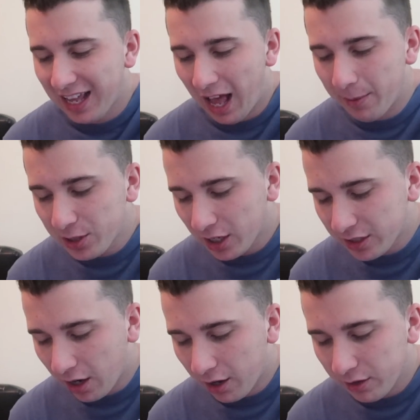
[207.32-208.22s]
I'm just going to
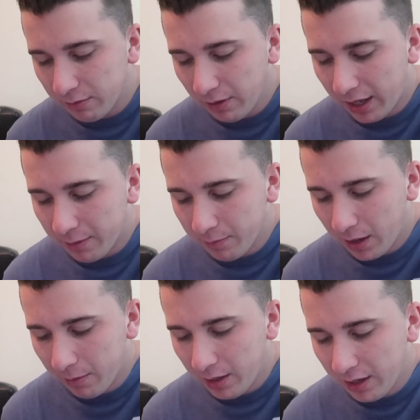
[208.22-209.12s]
start, like,
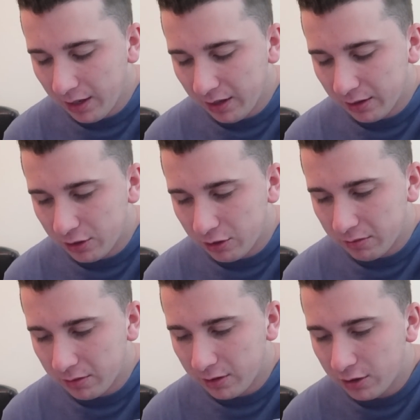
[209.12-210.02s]
maybe
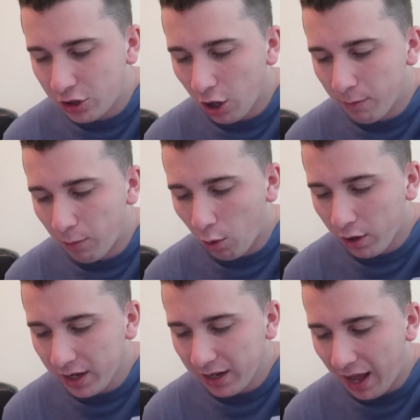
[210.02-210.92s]
Joe
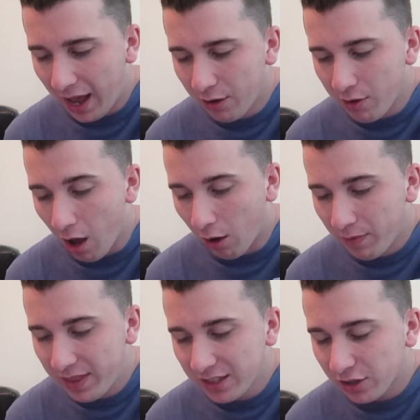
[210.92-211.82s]
Morgan? I don't know.
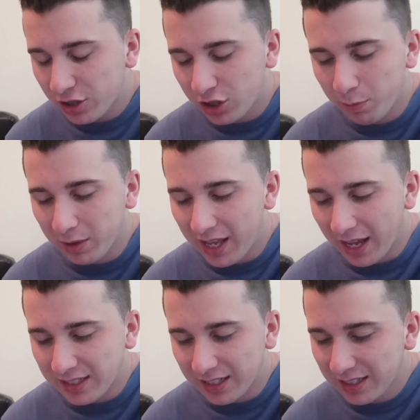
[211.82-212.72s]
These are stupid
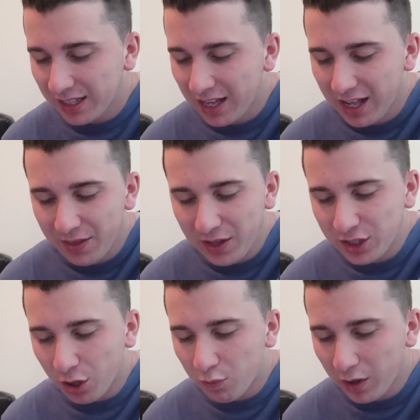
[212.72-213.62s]
guesses.
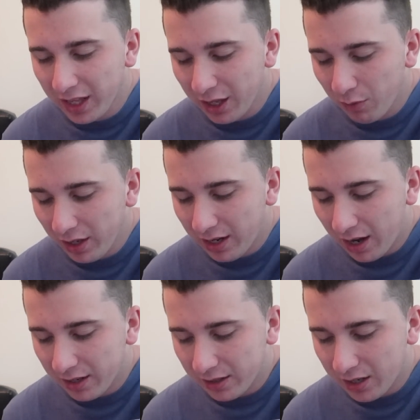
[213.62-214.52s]
These are really, really
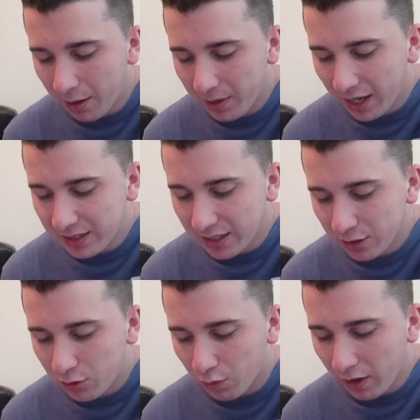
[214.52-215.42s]
dumb, dumb guesses.
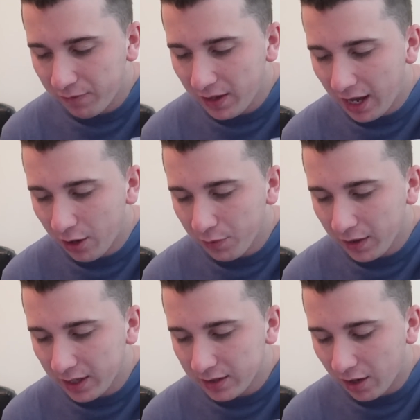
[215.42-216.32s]
Griffey, I don't
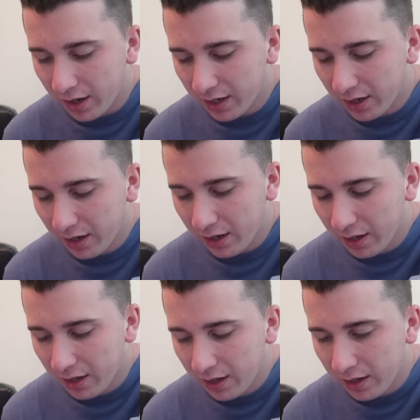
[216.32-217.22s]
think, is on here.
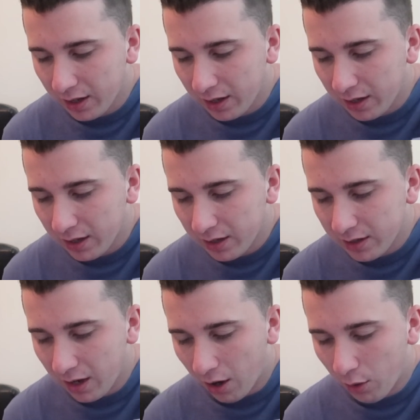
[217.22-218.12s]

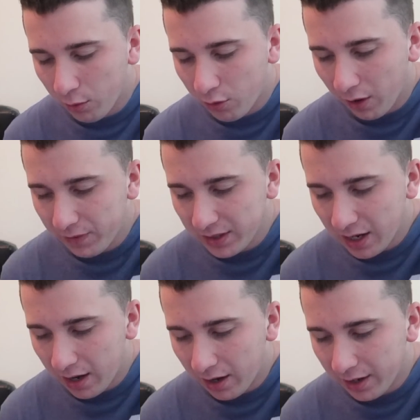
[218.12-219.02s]
No, Griffey's
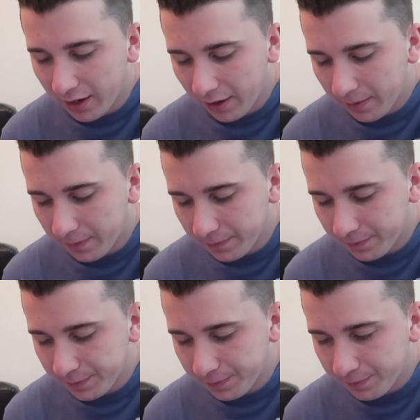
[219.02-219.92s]
not on
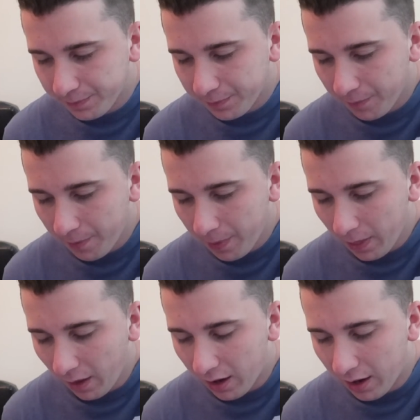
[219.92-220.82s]
here.